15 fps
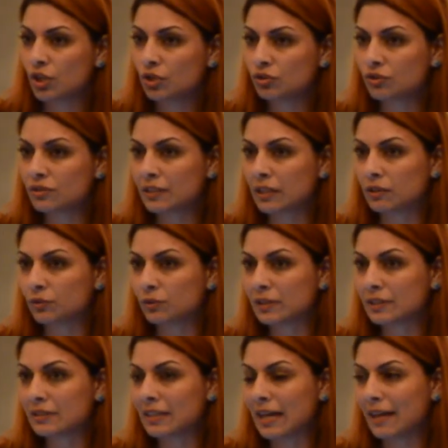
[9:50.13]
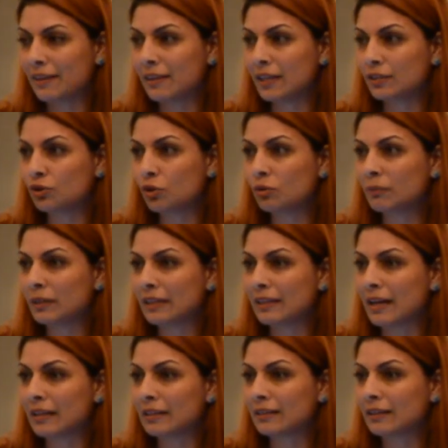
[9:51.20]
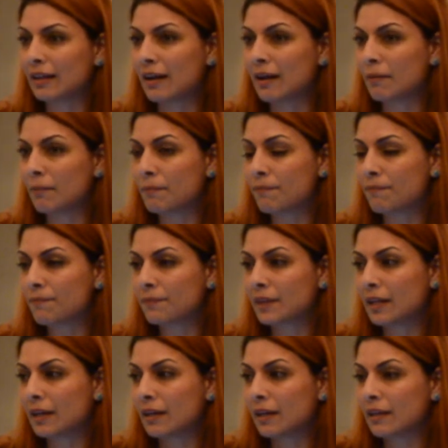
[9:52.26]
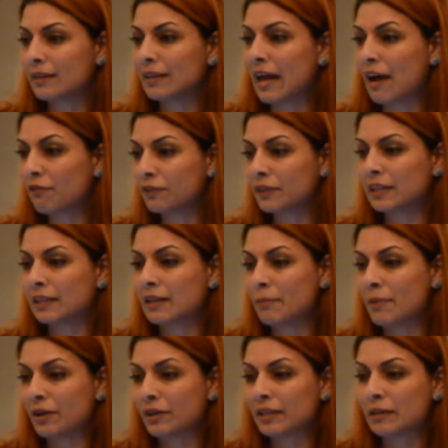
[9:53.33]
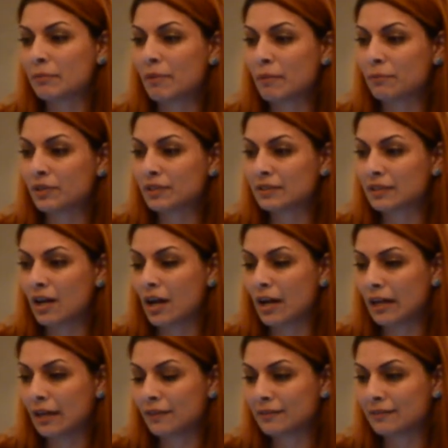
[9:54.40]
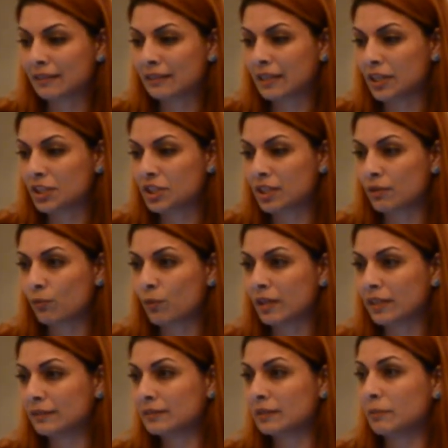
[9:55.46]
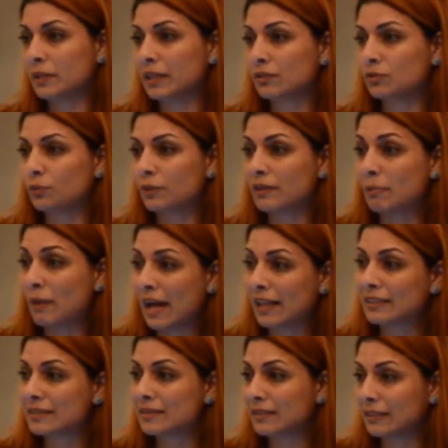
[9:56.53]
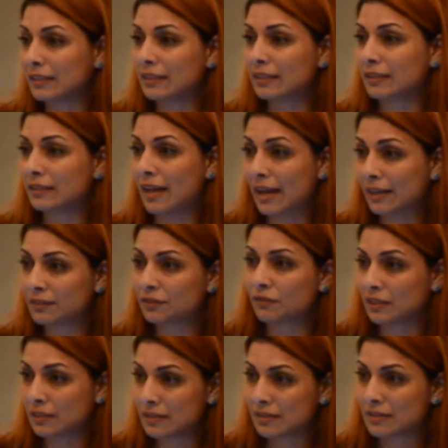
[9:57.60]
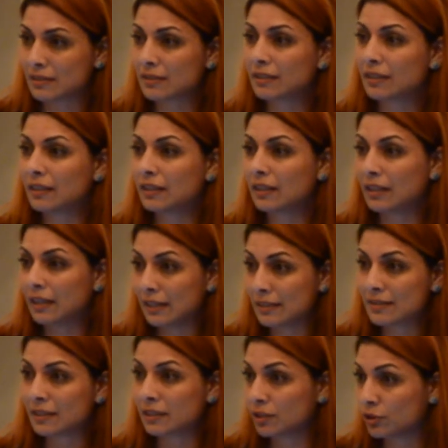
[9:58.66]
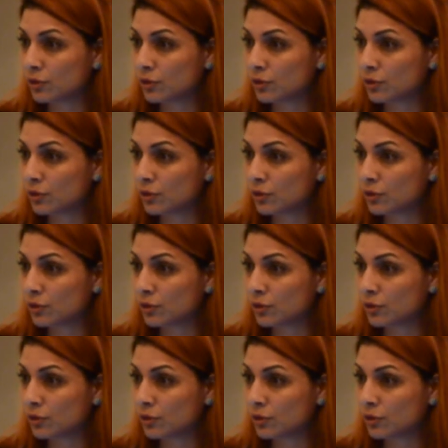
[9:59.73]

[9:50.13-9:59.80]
to St. Louis. And they told me that the African American members in the delegation wanted to meet with the Palestinian activists in St.